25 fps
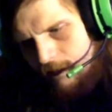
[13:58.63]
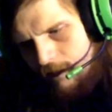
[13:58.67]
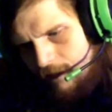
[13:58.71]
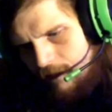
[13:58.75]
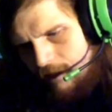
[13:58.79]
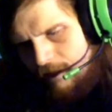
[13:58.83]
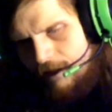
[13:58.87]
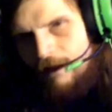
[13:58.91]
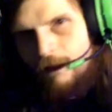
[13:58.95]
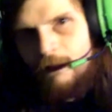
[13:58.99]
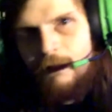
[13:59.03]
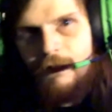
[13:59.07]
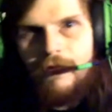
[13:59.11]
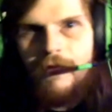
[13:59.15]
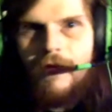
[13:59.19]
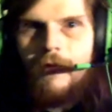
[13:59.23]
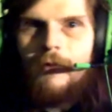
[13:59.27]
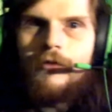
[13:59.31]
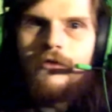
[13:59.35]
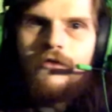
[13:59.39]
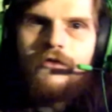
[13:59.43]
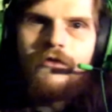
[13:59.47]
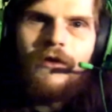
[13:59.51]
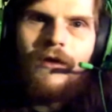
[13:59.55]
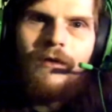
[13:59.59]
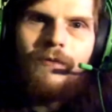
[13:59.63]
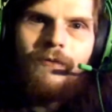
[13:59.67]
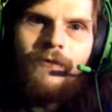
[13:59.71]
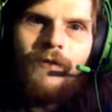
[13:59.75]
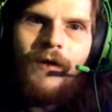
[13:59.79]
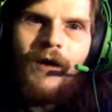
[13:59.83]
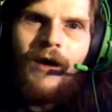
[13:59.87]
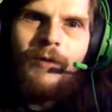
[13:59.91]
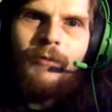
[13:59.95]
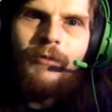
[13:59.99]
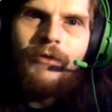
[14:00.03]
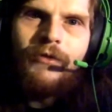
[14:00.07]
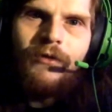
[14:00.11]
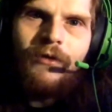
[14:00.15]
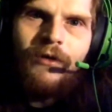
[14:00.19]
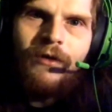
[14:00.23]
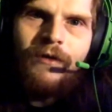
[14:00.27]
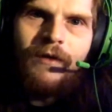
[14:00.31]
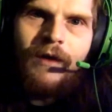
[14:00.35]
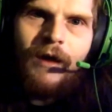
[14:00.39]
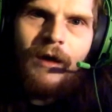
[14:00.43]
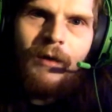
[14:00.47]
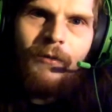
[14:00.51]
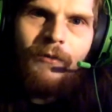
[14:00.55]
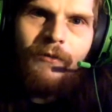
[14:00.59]
that's what I was vibing on
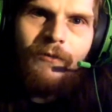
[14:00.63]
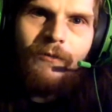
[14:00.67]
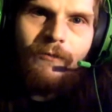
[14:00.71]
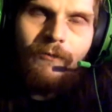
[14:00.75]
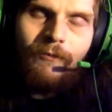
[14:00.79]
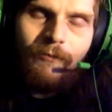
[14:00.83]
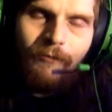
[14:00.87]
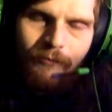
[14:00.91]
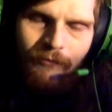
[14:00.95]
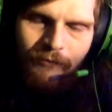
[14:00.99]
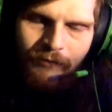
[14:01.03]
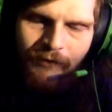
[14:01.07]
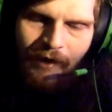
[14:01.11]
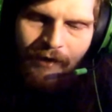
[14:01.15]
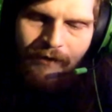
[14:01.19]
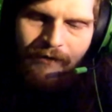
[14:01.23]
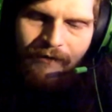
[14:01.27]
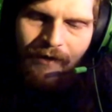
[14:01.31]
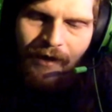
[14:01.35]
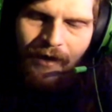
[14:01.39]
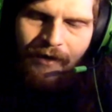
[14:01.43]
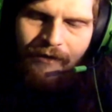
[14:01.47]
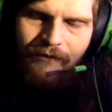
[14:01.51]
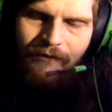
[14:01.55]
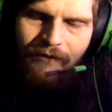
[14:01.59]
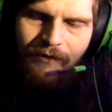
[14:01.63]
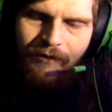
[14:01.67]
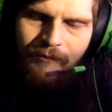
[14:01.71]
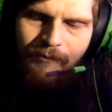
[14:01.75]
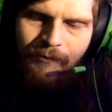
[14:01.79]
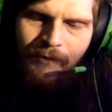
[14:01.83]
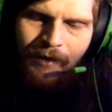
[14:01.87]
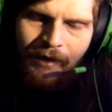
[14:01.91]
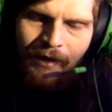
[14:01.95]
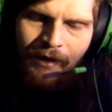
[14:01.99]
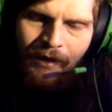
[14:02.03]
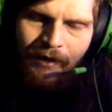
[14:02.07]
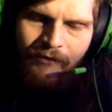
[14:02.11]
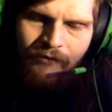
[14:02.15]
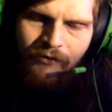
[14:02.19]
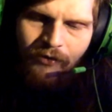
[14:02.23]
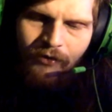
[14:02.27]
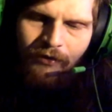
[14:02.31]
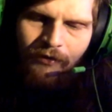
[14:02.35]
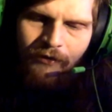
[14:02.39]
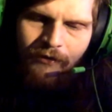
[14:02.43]
that tag team match.